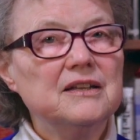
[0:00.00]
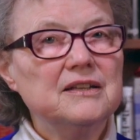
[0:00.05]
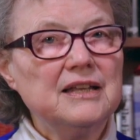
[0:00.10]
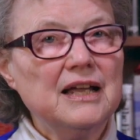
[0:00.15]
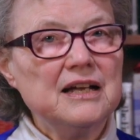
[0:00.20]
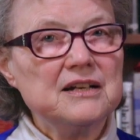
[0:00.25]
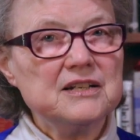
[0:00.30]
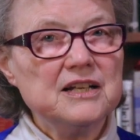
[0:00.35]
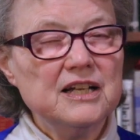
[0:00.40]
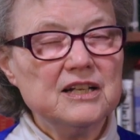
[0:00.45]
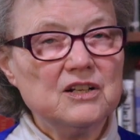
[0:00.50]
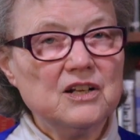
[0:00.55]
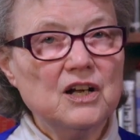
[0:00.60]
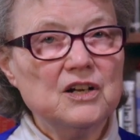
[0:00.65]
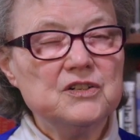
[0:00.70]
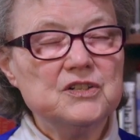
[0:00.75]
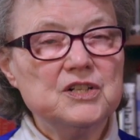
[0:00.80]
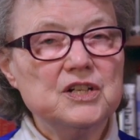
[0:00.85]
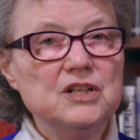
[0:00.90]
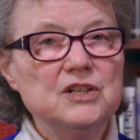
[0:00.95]
that it
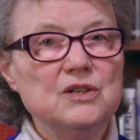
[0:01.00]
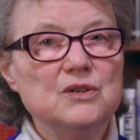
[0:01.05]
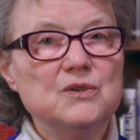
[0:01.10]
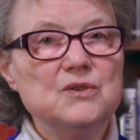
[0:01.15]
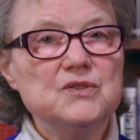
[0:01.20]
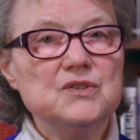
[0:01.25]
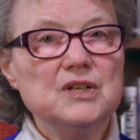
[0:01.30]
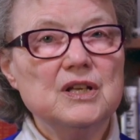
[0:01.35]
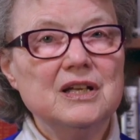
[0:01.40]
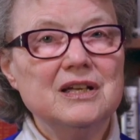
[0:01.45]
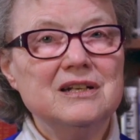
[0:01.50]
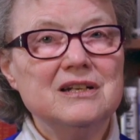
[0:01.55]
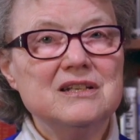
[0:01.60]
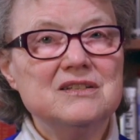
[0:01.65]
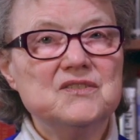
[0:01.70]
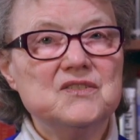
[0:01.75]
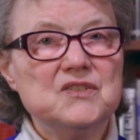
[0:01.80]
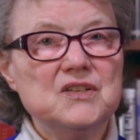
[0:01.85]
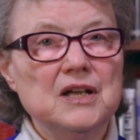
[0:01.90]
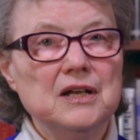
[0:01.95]
continues in
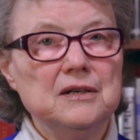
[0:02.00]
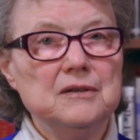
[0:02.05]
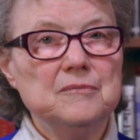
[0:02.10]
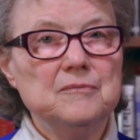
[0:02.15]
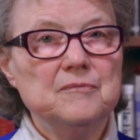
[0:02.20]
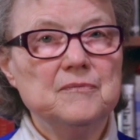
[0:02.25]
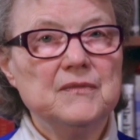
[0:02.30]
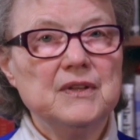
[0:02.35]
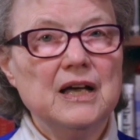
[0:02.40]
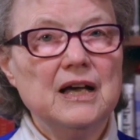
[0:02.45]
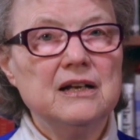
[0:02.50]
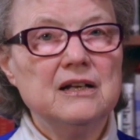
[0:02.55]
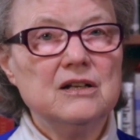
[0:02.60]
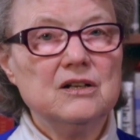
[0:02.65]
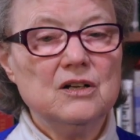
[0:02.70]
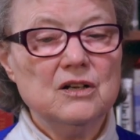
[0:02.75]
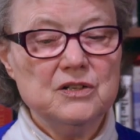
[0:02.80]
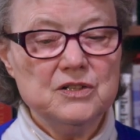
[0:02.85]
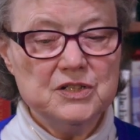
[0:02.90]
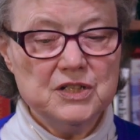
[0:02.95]
its sin and it
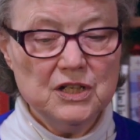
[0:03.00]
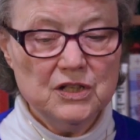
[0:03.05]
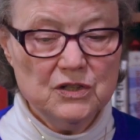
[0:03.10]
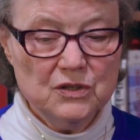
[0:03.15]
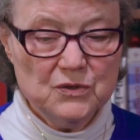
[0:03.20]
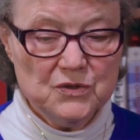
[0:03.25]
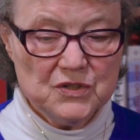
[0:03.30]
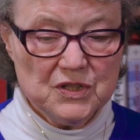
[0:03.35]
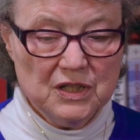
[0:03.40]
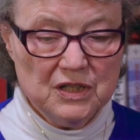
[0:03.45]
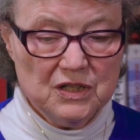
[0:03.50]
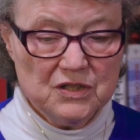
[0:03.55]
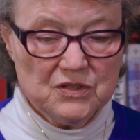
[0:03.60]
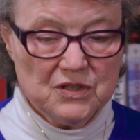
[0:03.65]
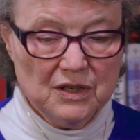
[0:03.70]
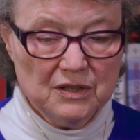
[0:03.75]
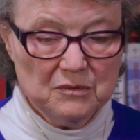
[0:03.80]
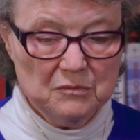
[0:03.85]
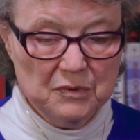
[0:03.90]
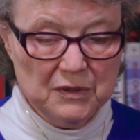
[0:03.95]
continues in its
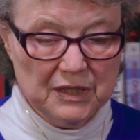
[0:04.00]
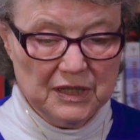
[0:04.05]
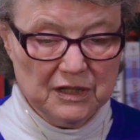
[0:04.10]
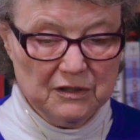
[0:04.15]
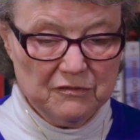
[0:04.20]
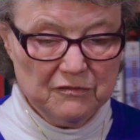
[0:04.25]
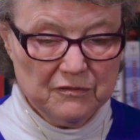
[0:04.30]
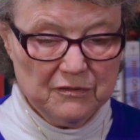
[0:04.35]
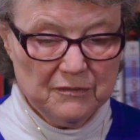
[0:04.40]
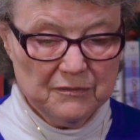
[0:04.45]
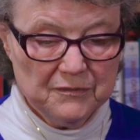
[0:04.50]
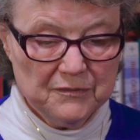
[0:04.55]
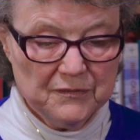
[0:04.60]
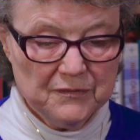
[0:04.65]
unbelief.